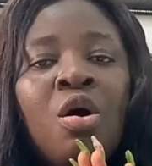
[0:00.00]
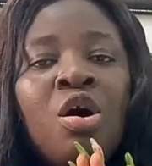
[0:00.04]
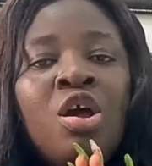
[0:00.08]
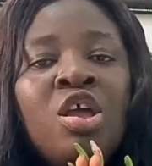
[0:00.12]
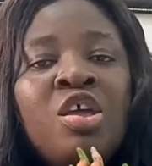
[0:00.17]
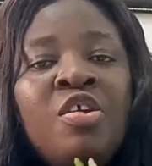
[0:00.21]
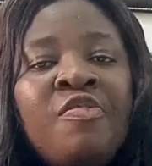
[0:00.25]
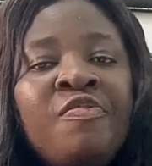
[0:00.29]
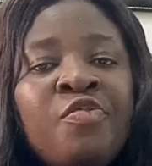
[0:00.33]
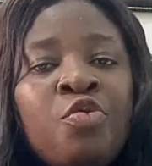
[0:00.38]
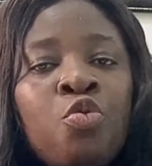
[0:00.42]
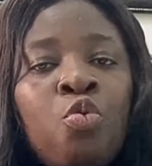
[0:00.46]

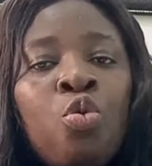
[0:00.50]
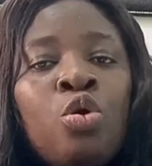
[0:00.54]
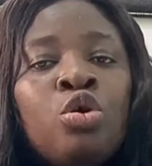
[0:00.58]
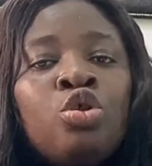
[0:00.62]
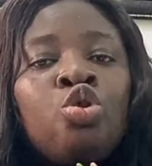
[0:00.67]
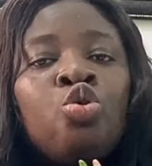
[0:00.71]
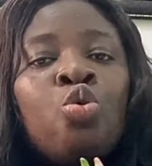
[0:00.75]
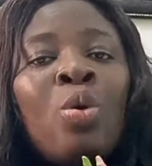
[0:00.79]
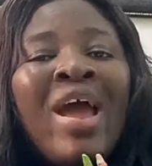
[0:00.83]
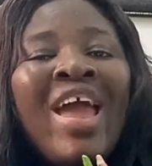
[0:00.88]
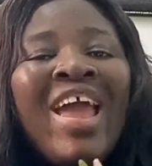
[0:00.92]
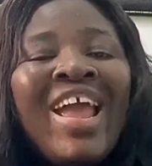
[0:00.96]
if you want
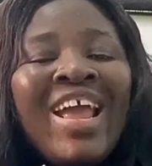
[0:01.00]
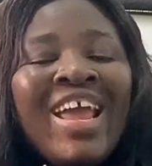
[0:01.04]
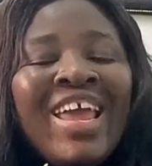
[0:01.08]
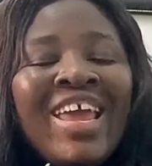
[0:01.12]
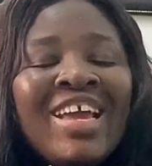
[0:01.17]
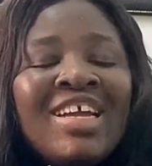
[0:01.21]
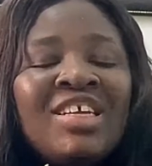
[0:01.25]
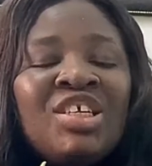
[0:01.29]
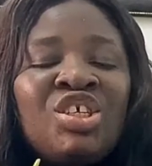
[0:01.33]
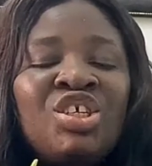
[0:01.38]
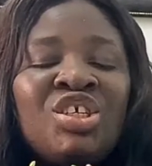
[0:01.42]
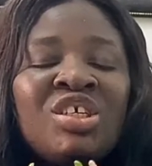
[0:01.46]
to
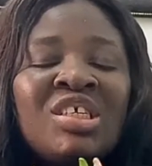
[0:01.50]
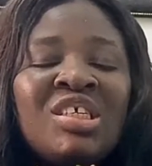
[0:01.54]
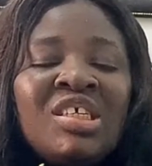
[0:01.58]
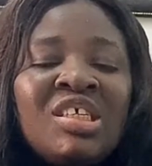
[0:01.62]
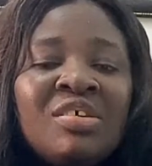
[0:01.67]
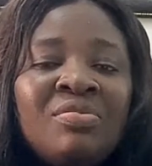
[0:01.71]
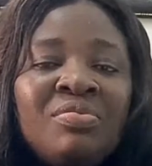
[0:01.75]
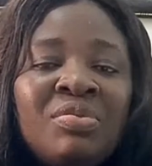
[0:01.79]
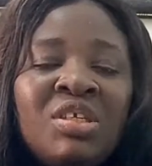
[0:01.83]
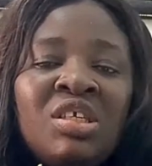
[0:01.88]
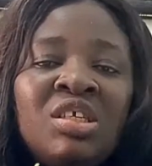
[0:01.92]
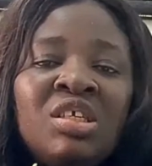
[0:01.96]
engage the
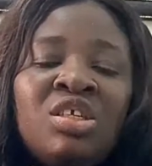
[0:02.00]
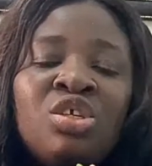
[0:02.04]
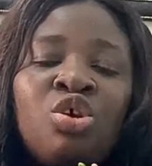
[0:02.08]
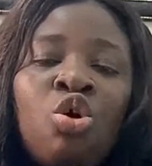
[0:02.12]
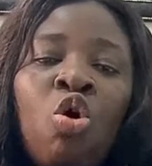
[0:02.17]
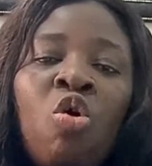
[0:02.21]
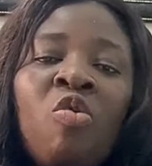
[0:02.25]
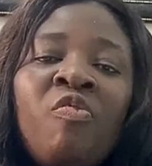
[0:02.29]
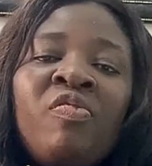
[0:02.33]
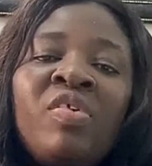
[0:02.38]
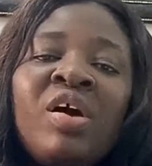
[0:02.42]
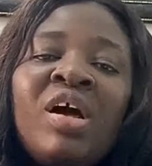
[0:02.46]
services
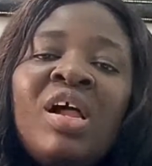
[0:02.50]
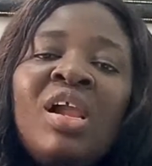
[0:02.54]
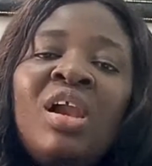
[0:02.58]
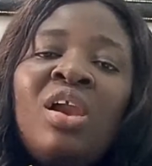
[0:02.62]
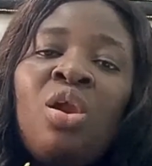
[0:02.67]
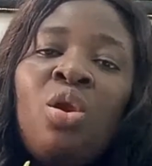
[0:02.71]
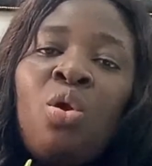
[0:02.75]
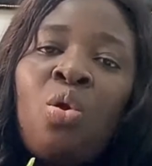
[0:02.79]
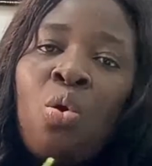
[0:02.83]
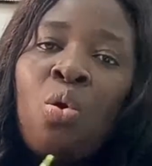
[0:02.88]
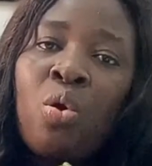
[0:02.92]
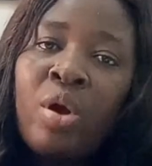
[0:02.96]
of a
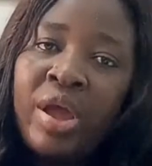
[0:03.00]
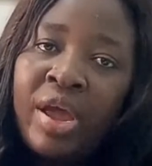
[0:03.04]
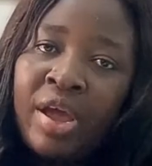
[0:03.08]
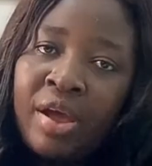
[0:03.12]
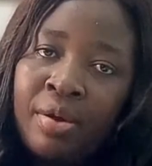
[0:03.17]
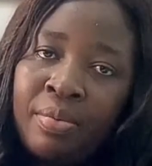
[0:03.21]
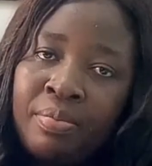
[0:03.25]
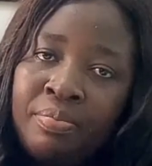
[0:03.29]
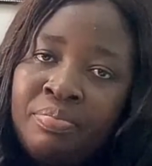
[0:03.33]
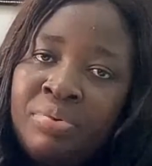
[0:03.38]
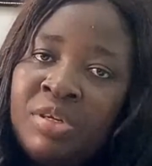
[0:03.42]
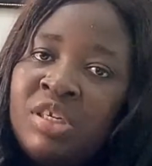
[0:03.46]
lawyer,
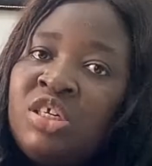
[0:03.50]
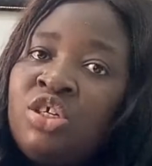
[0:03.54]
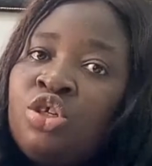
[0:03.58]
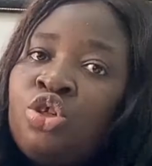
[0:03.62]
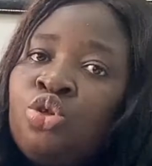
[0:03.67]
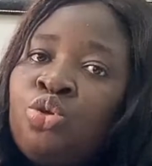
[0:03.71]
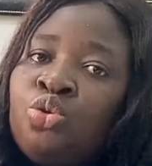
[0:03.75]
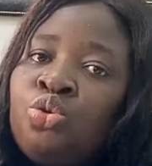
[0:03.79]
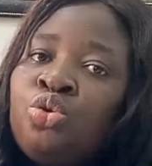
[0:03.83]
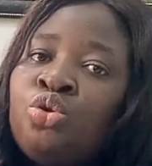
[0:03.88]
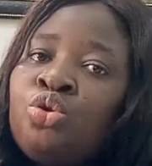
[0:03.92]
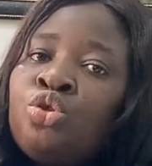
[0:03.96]
please
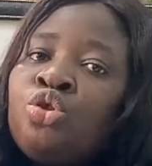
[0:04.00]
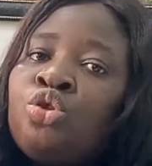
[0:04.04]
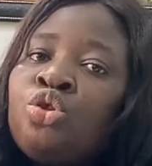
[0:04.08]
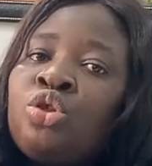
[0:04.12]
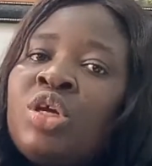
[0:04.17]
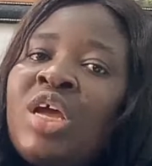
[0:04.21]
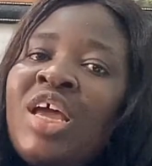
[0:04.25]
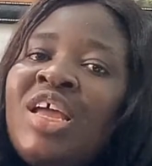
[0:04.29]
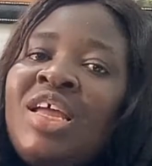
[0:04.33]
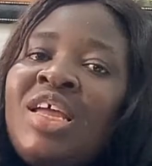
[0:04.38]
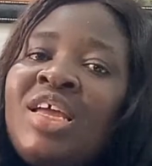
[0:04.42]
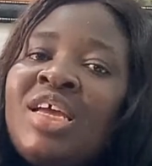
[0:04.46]
do not
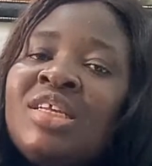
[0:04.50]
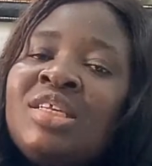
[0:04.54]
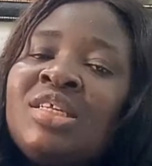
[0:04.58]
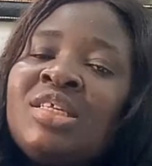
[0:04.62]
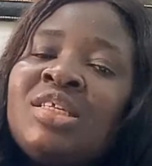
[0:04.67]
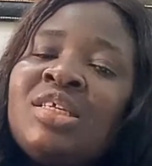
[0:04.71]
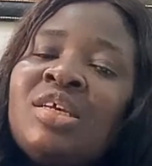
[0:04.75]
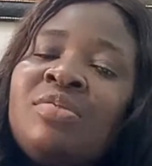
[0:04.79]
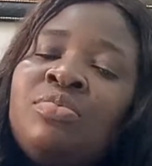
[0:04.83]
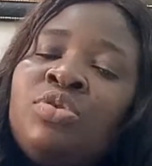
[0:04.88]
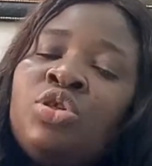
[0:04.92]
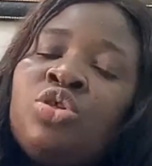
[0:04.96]
engage the
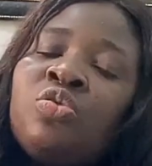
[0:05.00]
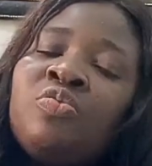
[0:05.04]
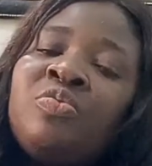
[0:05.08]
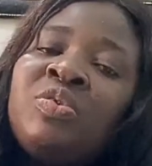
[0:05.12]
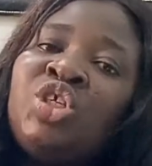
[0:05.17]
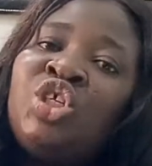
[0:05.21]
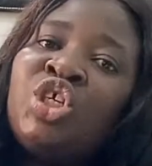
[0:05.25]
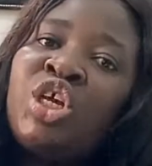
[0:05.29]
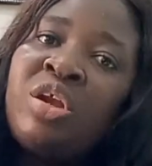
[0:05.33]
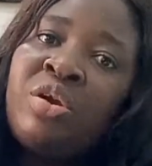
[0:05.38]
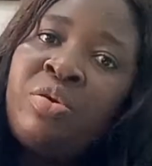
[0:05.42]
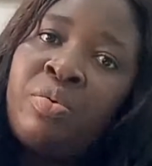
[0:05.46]
service of a
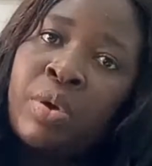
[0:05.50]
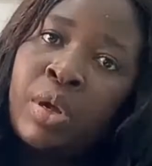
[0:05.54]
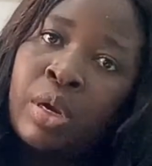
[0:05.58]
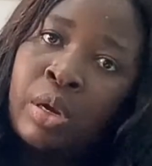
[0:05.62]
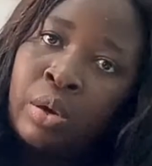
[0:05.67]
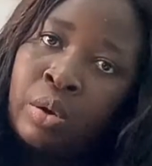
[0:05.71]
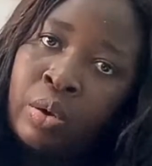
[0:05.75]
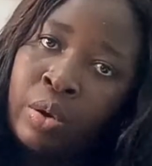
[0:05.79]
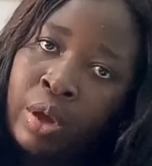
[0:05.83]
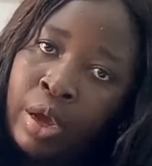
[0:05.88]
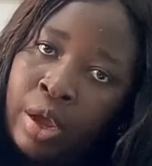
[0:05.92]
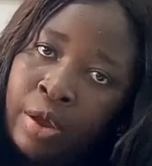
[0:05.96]
general
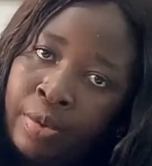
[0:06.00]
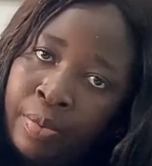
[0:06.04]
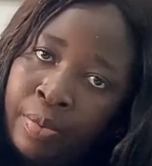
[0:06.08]
lawyer.